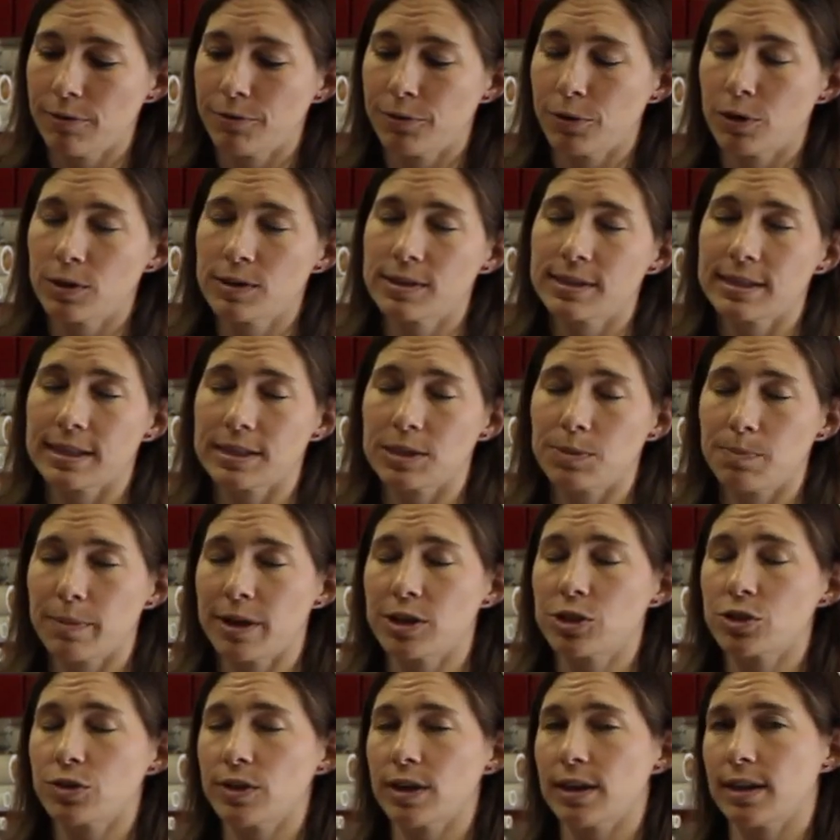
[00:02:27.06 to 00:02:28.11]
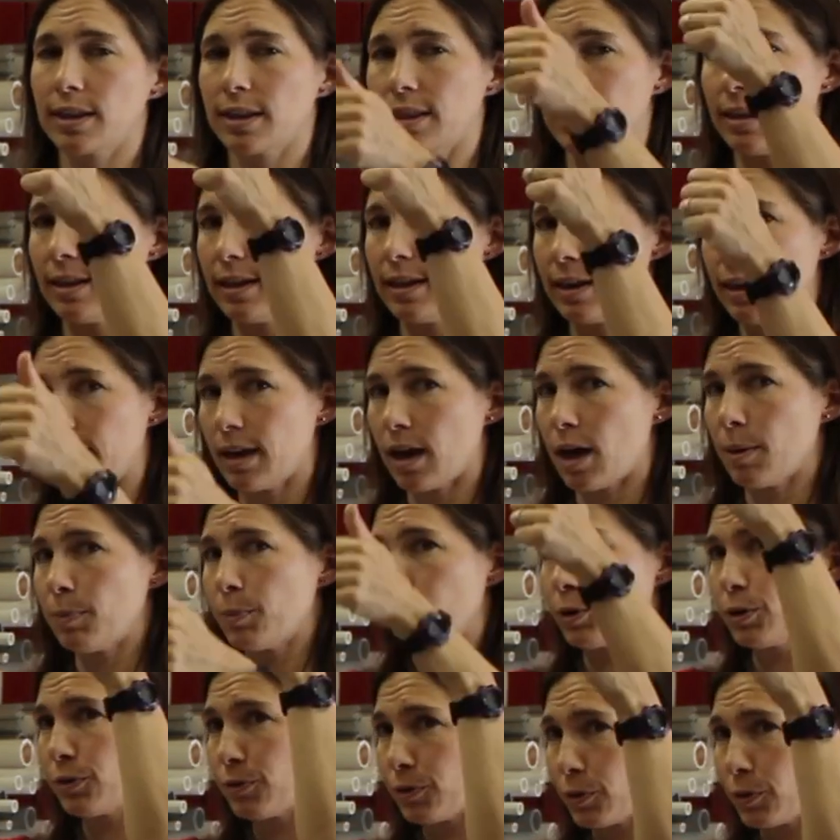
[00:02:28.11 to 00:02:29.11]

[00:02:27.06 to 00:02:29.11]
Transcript: a force that's measuring the upward